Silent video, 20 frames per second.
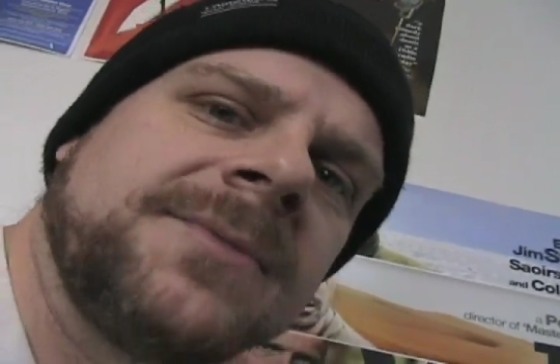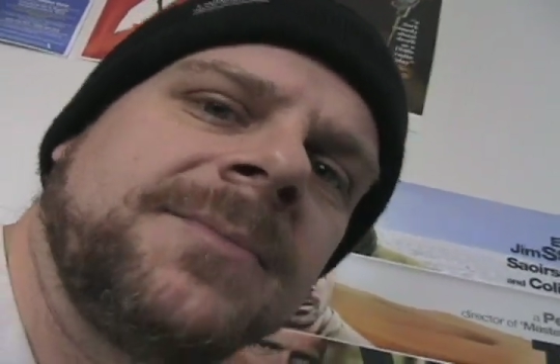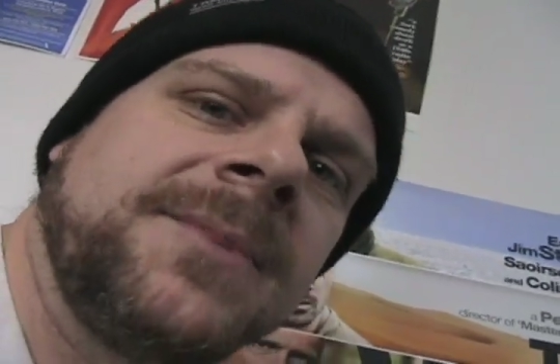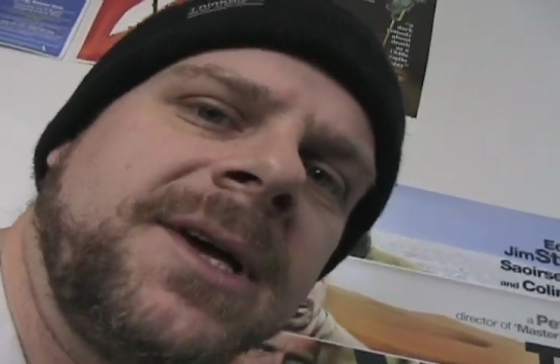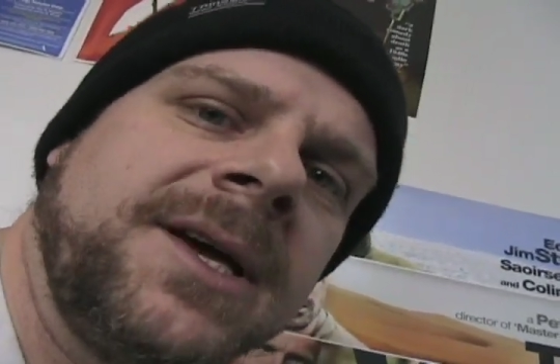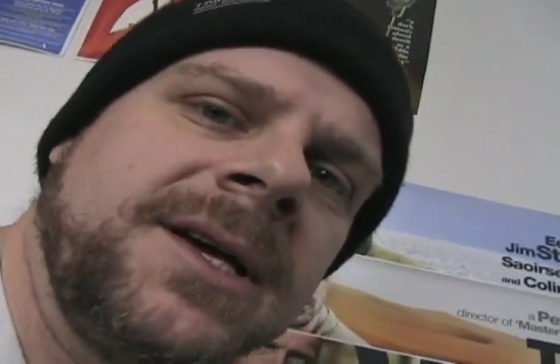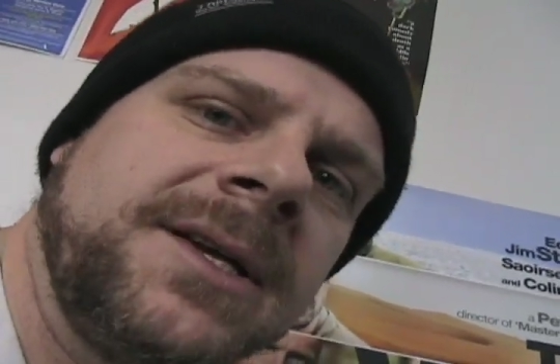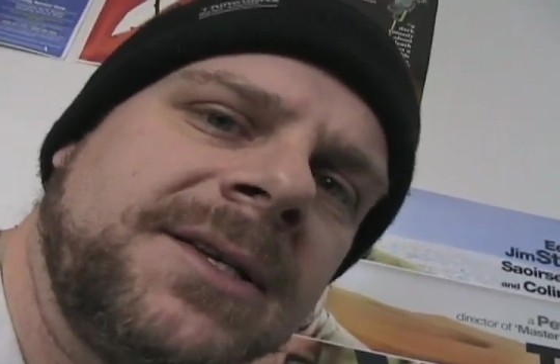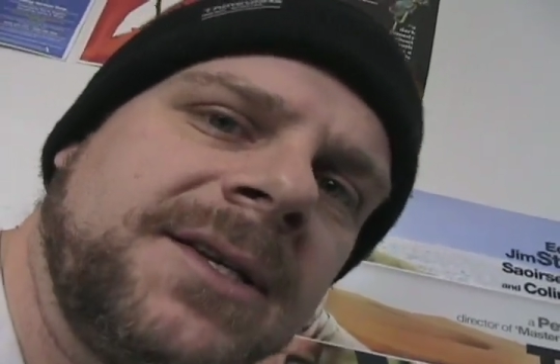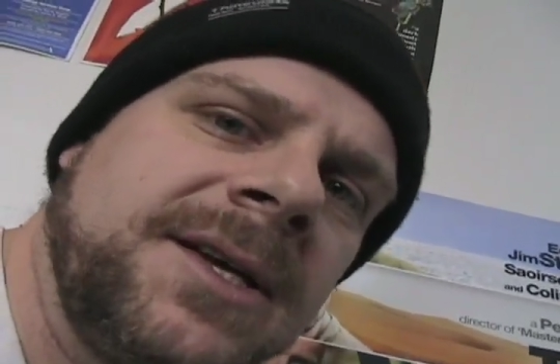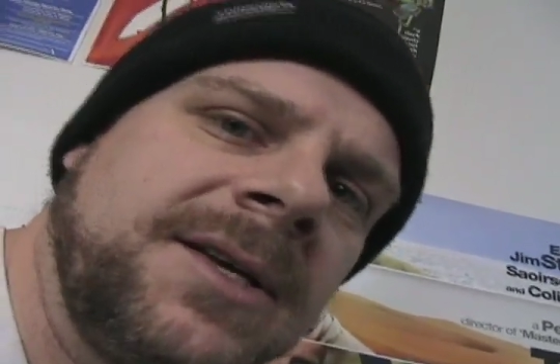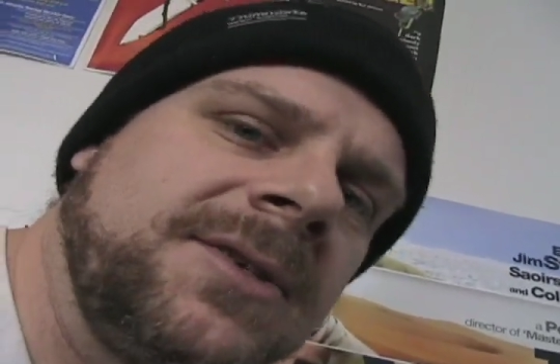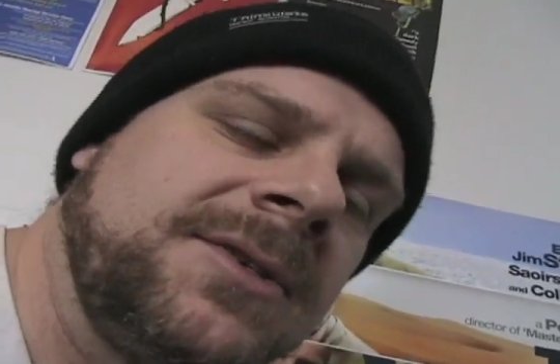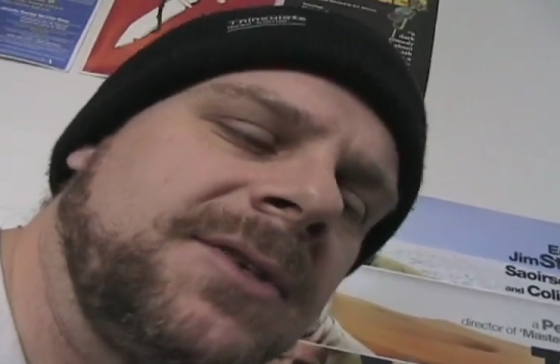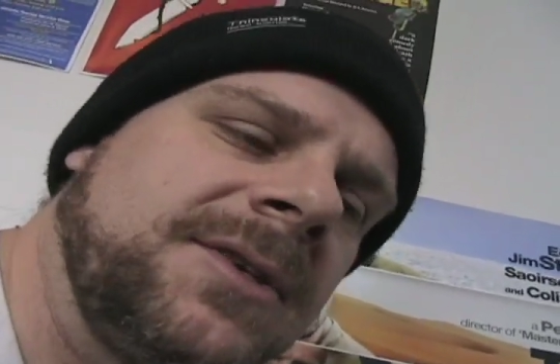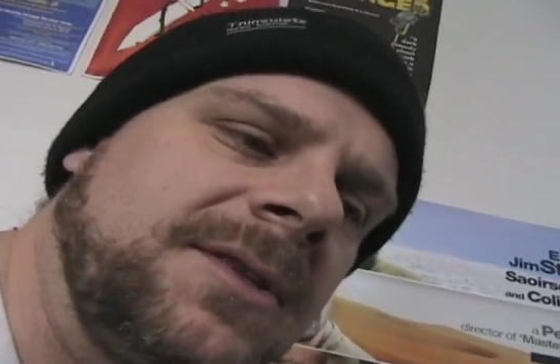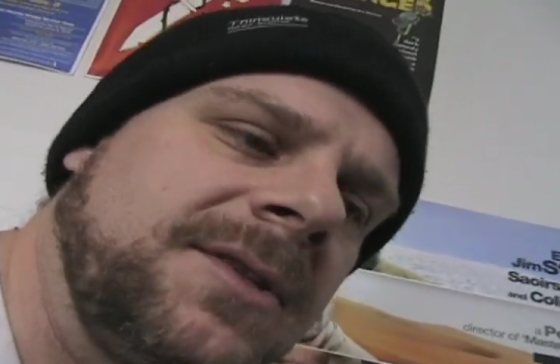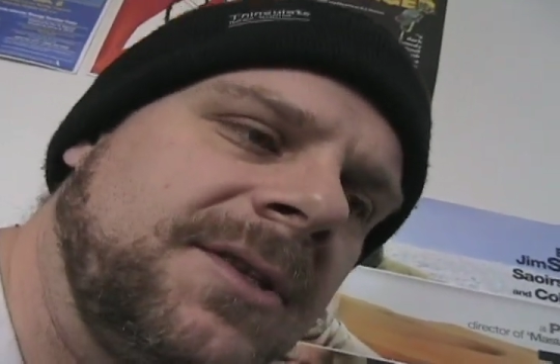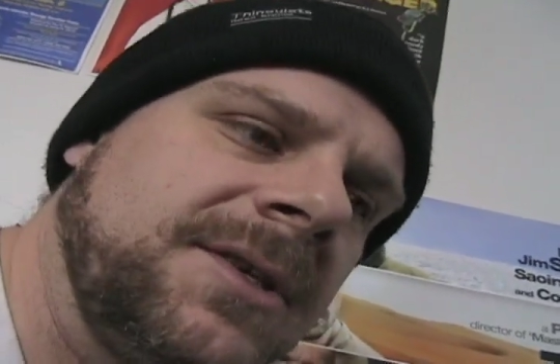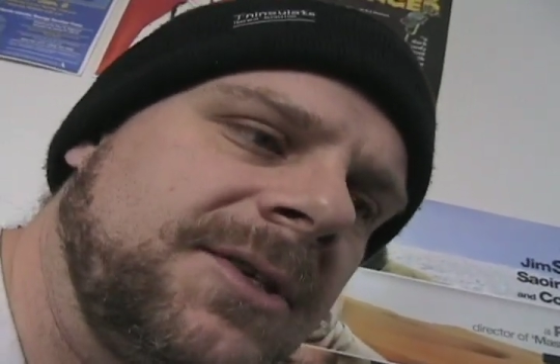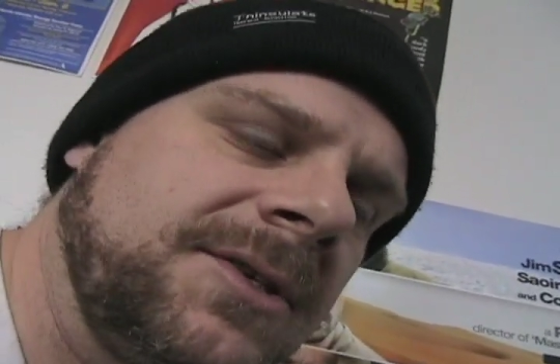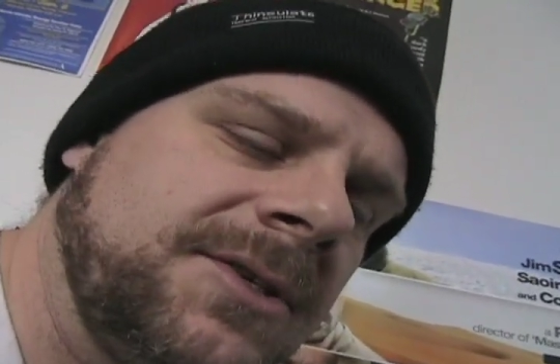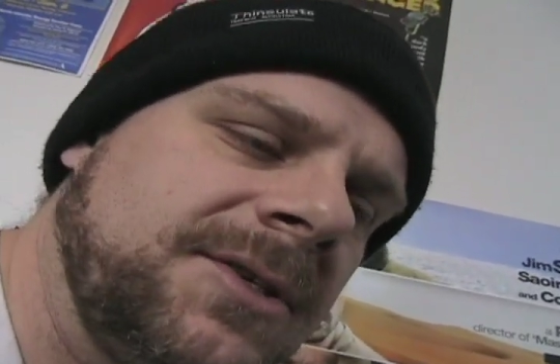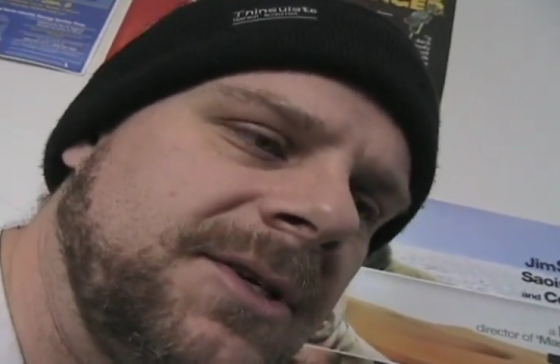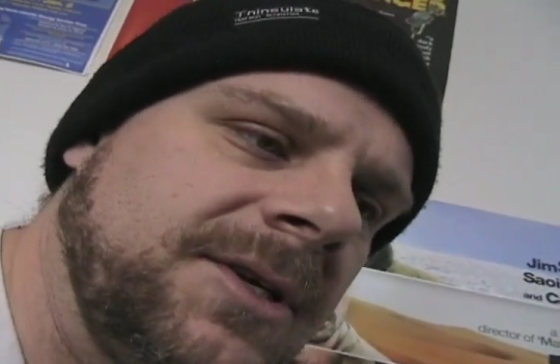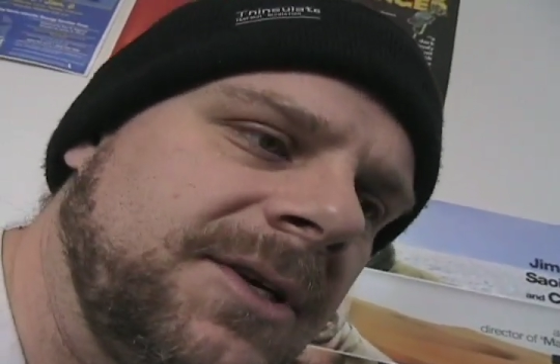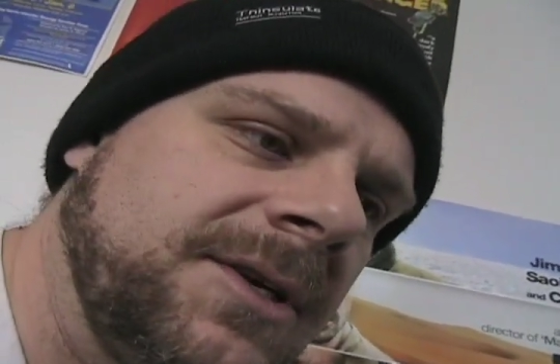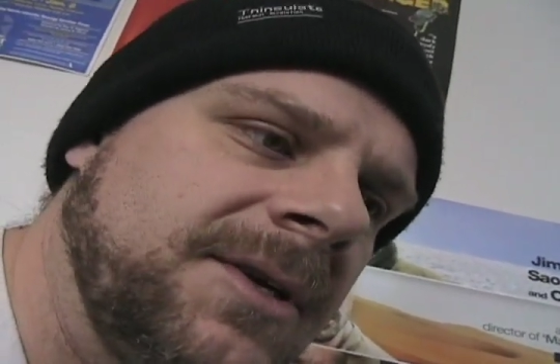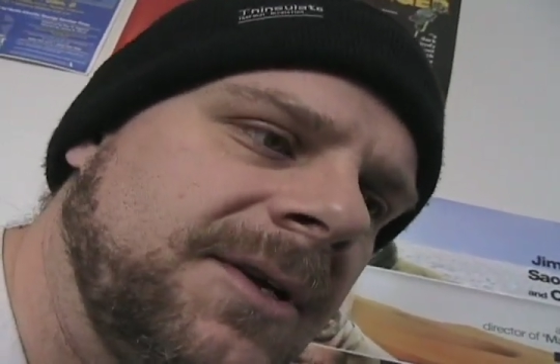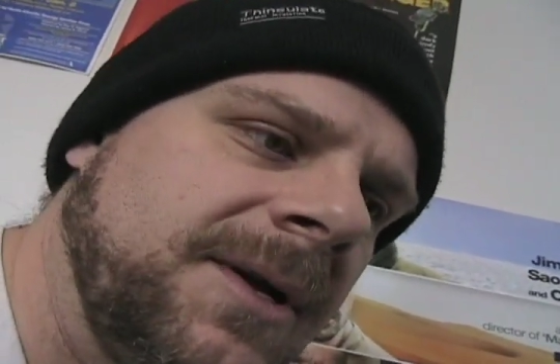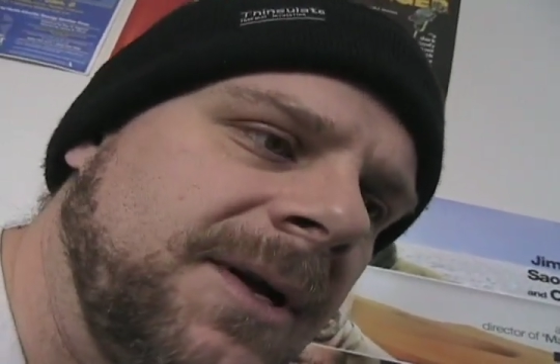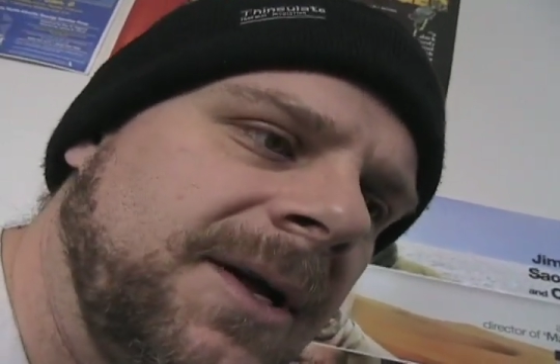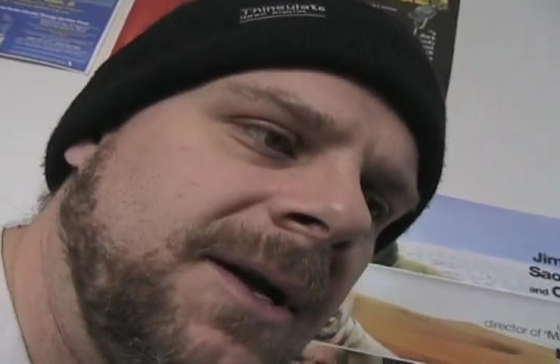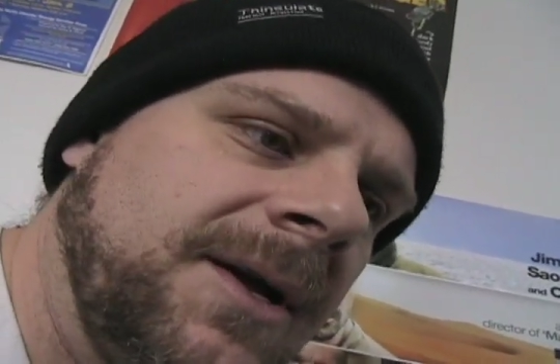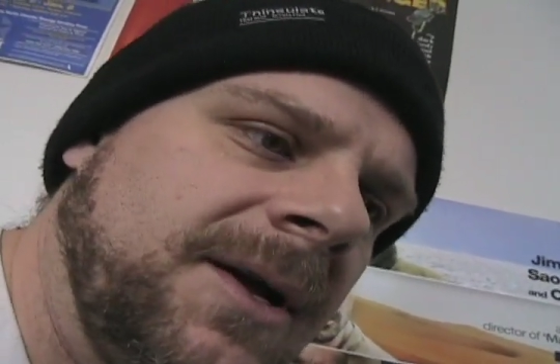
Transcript: my attention this year